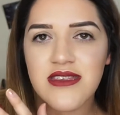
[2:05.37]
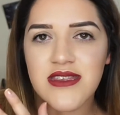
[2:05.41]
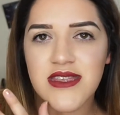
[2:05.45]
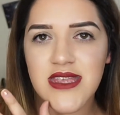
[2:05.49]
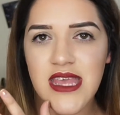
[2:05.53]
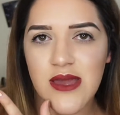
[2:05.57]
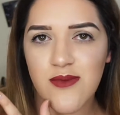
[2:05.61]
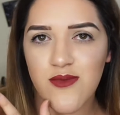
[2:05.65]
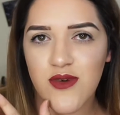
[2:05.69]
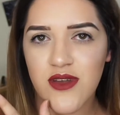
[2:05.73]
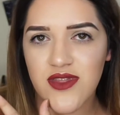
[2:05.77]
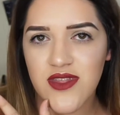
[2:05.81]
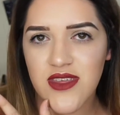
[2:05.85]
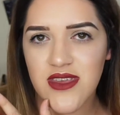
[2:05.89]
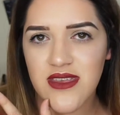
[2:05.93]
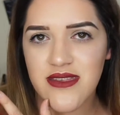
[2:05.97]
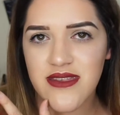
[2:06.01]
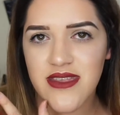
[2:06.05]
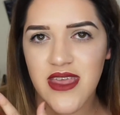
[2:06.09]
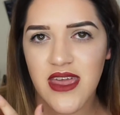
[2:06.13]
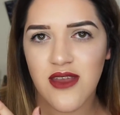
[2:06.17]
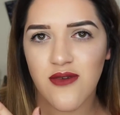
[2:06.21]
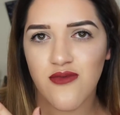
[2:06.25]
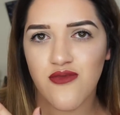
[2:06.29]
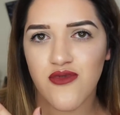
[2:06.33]
Same with these
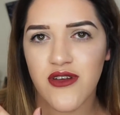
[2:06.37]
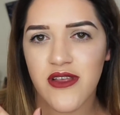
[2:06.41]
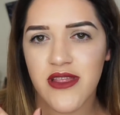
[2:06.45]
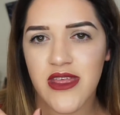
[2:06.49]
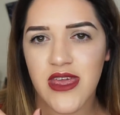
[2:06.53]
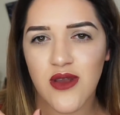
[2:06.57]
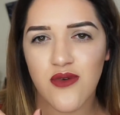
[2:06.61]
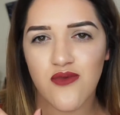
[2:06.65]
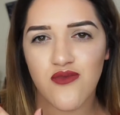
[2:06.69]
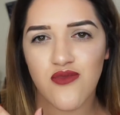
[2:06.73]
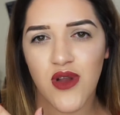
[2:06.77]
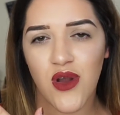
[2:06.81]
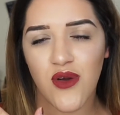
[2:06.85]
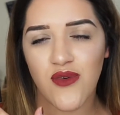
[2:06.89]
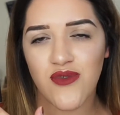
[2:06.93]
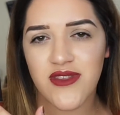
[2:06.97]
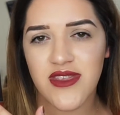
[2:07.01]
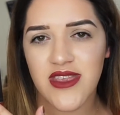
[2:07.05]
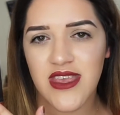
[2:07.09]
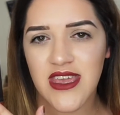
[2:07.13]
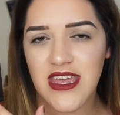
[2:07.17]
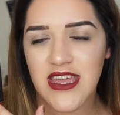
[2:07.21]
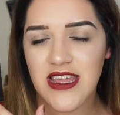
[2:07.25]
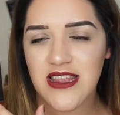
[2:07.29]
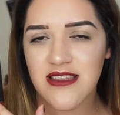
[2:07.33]
like really
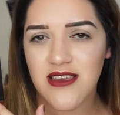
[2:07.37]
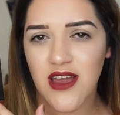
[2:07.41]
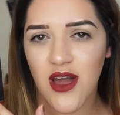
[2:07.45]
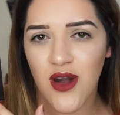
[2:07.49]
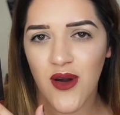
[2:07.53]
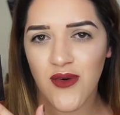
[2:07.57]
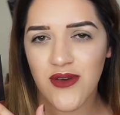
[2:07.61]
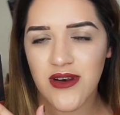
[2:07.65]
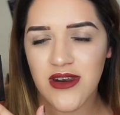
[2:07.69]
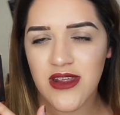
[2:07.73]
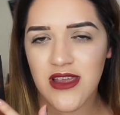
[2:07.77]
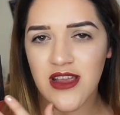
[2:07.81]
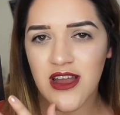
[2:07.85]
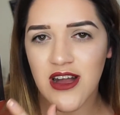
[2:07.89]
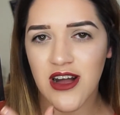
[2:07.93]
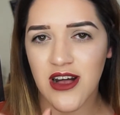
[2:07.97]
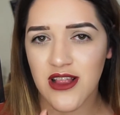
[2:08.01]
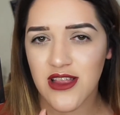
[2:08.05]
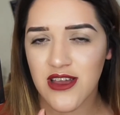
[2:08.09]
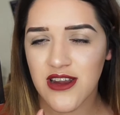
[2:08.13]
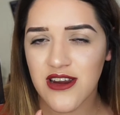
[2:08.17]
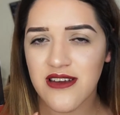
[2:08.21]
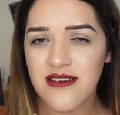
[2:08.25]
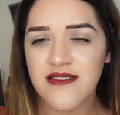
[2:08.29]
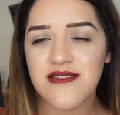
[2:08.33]
rosy toned
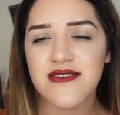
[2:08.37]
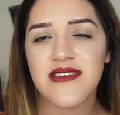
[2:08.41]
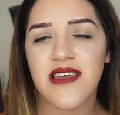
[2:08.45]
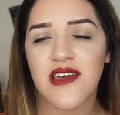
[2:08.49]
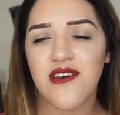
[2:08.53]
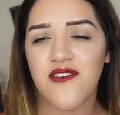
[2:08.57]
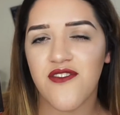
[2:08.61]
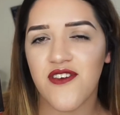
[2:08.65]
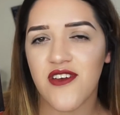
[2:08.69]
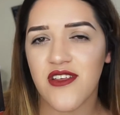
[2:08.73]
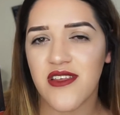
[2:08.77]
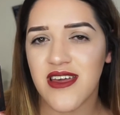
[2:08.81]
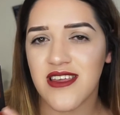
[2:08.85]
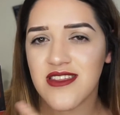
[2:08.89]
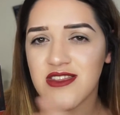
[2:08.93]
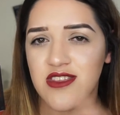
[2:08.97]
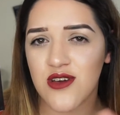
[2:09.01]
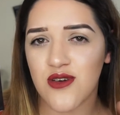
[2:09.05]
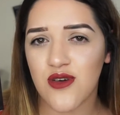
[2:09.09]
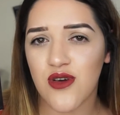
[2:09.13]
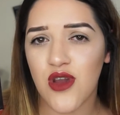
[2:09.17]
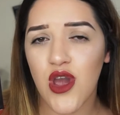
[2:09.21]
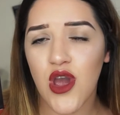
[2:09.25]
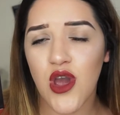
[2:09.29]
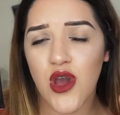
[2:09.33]
colors. I feel like
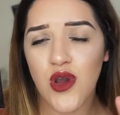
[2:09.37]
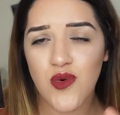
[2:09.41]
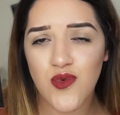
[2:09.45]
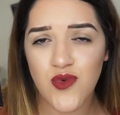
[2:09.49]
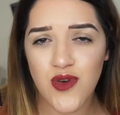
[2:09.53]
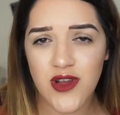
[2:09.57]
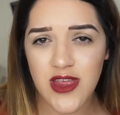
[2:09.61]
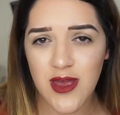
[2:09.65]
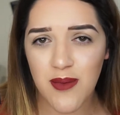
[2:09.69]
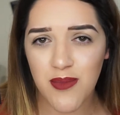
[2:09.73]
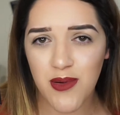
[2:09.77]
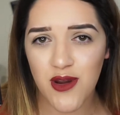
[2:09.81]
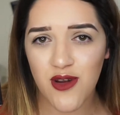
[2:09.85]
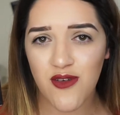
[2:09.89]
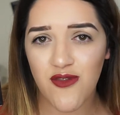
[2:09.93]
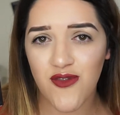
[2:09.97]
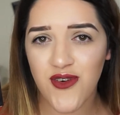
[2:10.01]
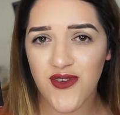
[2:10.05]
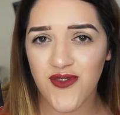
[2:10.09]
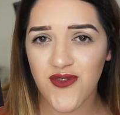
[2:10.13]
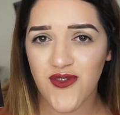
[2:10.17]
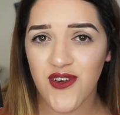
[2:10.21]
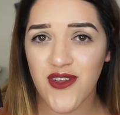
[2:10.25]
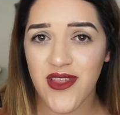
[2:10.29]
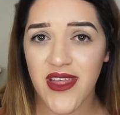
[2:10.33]
they're really
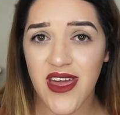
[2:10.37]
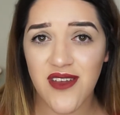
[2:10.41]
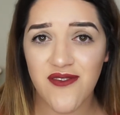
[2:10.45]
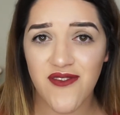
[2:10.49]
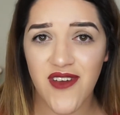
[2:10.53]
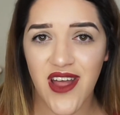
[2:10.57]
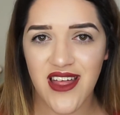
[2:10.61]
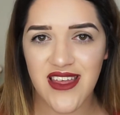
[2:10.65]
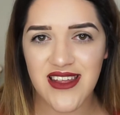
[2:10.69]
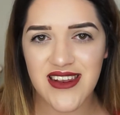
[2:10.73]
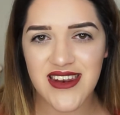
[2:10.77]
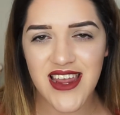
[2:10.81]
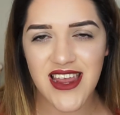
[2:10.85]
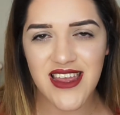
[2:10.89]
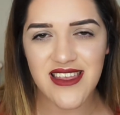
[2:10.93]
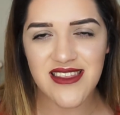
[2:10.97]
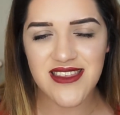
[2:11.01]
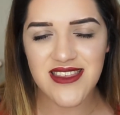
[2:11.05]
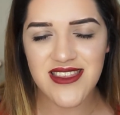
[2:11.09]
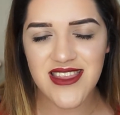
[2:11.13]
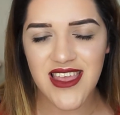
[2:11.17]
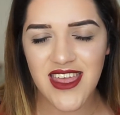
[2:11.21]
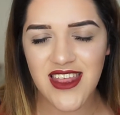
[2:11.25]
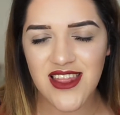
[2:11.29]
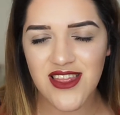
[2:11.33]
perfect for like
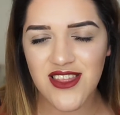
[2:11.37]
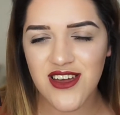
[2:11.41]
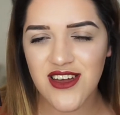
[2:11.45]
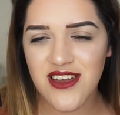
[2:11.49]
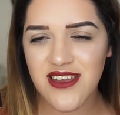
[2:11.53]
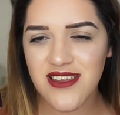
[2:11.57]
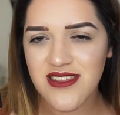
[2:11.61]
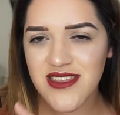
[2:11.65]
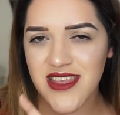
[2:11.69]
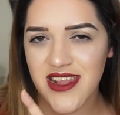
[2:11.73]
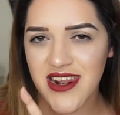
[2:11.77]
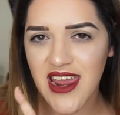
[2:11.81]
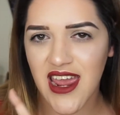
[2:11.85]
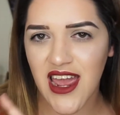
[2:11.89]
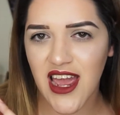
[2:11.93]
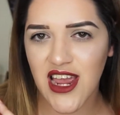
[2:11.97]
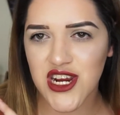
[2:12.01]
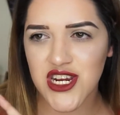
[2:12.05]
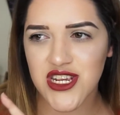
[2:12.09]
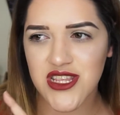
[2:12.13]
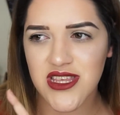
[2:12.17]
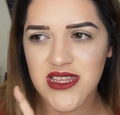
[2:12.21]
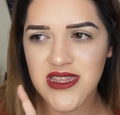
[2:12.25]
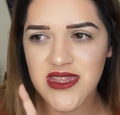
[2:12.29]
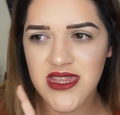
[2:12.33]
Valentine's Day looks and I
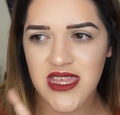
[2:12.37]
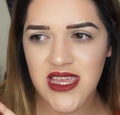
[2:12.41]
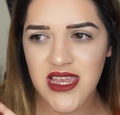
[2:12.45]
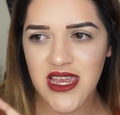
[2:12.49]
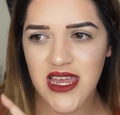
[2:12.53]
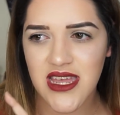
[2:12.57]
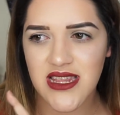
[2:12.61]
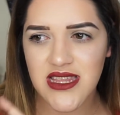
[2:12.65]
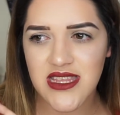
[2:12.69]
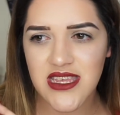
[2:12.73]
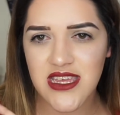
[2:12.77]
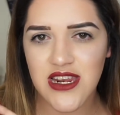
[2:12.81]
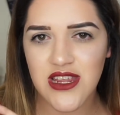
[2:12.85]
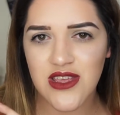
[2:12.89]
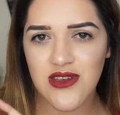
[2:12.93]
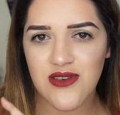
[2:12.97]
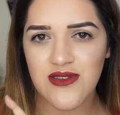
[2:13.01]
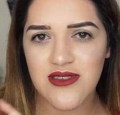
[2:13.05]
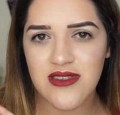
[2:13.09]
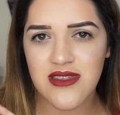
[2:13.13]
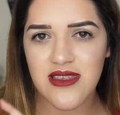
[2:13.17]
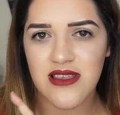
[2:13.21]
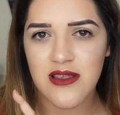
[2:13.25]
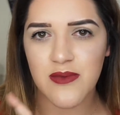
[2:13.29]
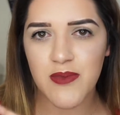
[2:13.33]
actually think I did
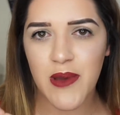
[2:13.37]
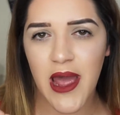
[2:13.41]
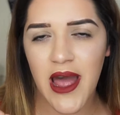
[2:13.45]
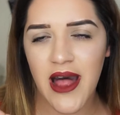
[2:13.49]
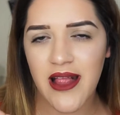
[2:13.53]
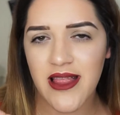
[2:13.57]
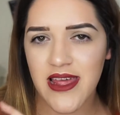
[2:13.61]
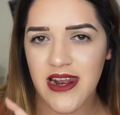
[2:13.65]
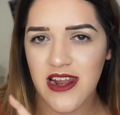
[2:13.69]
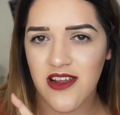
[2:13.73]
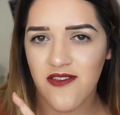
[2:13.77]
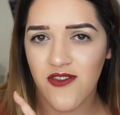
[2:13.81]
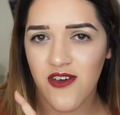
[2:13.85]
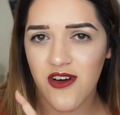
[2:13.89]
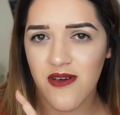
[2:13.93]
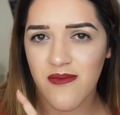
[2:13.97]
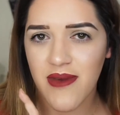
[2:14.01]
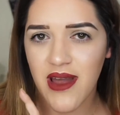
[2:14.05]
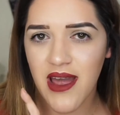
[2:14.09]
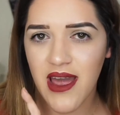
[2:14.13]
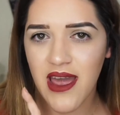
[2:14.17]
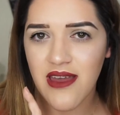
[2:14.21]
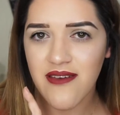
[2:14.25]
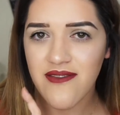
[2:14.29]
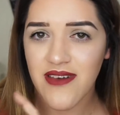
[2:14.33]
use this palette for
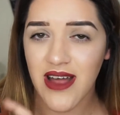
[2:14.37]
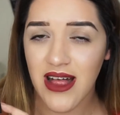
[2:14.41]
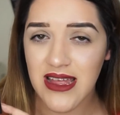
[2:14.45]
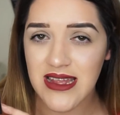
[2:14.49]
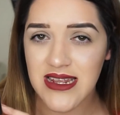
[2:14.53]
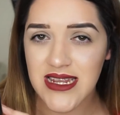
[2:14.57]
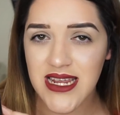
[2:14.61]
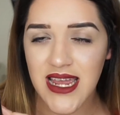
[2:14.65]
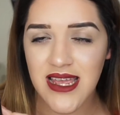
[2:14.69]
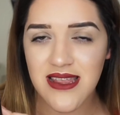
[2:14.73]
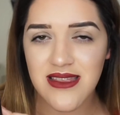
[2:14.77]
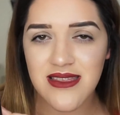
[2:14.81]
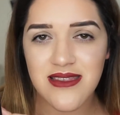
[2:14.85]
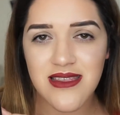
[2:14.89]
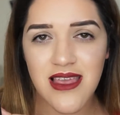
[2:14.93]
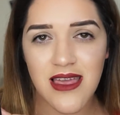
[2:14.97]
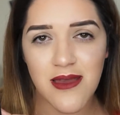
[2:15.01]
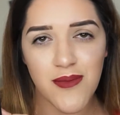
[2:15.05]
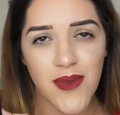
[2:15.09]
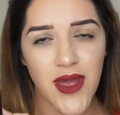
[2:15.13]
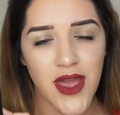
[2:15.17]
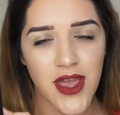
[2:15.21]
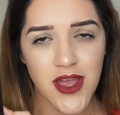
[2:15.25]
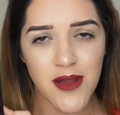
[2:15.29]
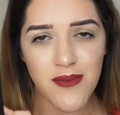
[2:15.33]
my Valentine's Day
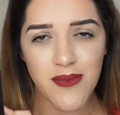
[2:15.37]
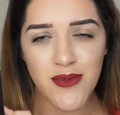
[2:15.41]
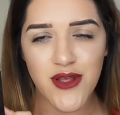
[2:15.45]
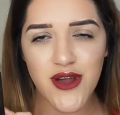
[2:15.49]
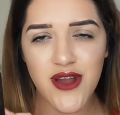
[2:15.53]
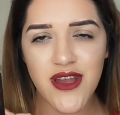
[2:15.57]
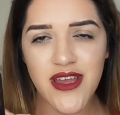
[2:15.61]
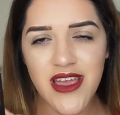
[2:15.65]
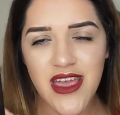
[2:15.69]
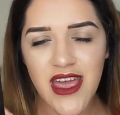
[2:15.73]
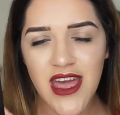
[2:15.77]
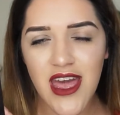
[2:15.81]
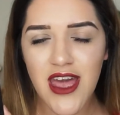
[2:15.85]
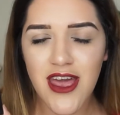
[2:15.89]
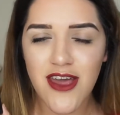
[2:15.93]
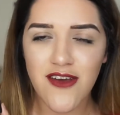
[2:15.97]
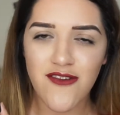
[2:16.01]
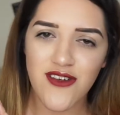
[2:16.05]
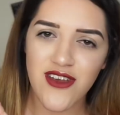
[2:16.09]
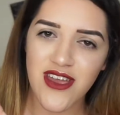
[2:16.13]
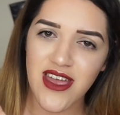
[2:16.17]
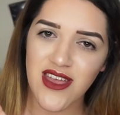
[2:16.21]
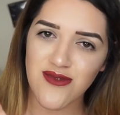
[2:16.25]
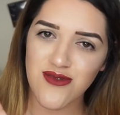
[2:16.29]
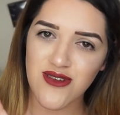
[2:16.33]
makeup look.
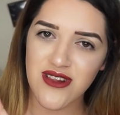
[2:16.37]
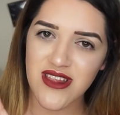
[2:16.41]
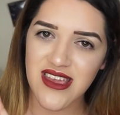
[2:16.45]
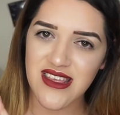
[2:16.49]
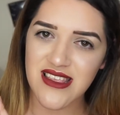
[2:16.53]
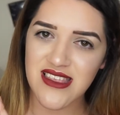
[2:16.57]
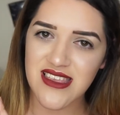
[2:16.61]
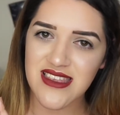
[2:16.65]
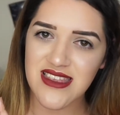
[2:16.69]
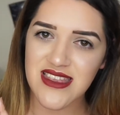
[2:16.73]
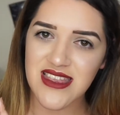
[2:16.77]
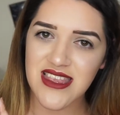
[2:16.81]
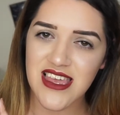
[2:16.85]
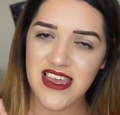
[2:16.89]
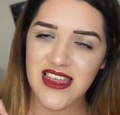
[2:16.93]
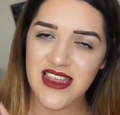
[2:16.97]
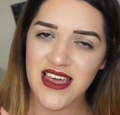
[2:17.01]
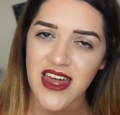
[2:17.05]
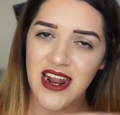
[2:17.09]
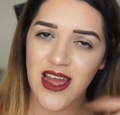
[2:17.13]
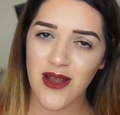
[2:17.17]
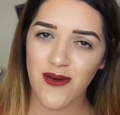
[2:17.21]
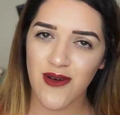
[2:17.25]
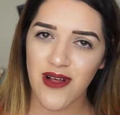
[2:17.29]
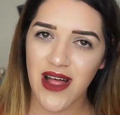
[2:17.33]
If you guys would like to see
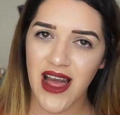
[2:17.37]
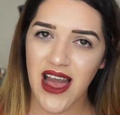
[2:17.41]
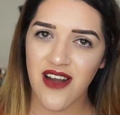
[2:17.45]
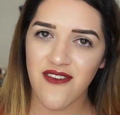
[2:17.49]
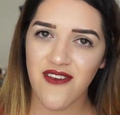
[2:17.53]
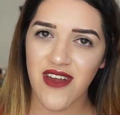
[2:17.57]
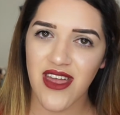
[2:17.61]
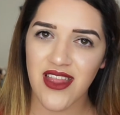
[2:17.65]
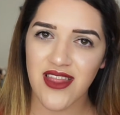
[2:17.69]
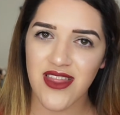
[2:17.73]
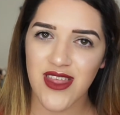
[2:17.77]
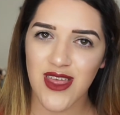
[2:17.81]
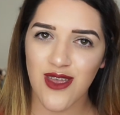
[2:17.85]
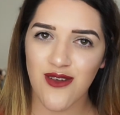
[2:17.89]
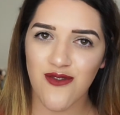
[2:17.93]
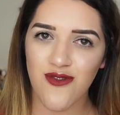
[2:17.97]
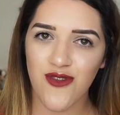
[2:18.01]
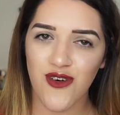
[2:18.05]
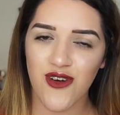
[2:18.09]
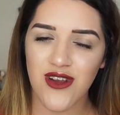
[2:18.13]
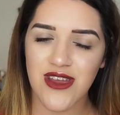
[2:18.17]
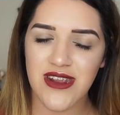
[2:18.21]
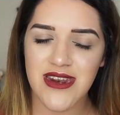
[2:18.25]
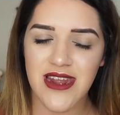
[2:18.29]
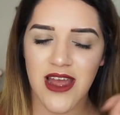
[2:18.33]
that, I will have a link
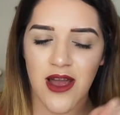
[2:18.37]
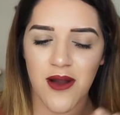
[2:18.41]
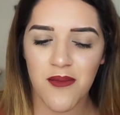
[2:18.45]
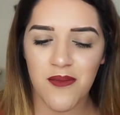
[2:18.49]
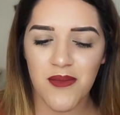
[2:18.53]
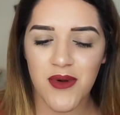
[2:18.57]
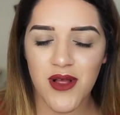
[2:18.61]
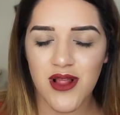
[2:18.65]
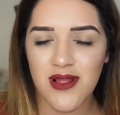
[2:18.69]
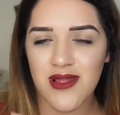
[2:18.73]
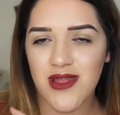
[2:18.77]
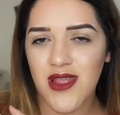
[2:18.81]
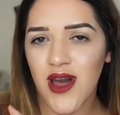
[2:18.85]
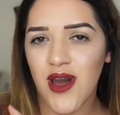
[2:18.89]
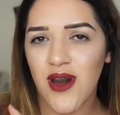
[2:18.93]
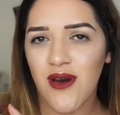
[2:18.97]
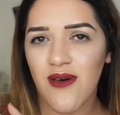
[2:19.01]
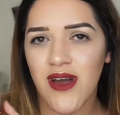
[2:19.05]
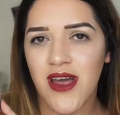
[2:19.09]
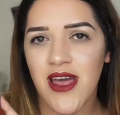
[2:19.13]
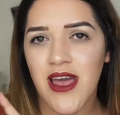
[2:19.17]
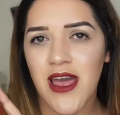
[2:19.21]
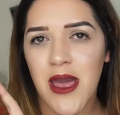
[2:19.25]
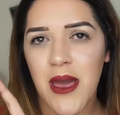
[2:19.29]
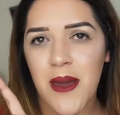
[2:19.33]
for it down
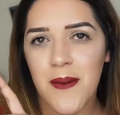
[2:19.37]
below.